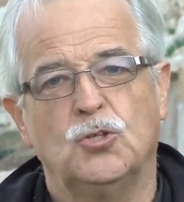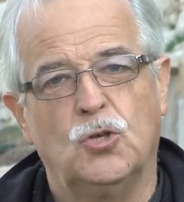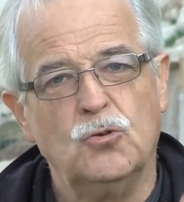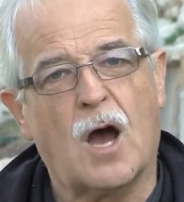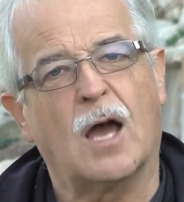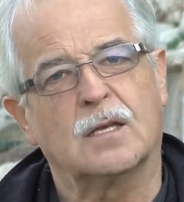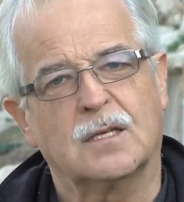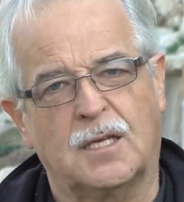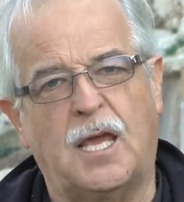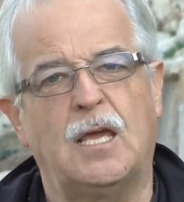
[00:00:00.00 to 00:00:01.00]
do not
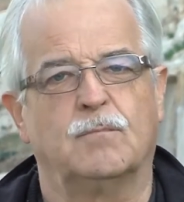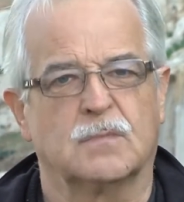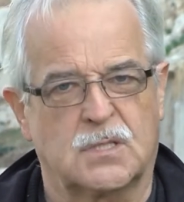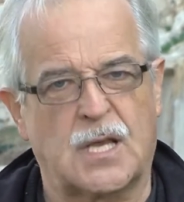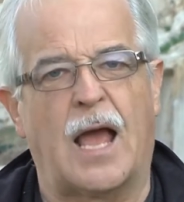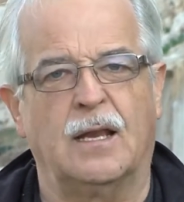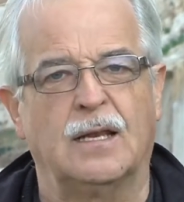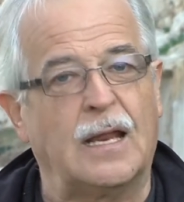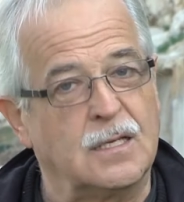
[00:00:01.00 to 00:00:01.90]
keep silent.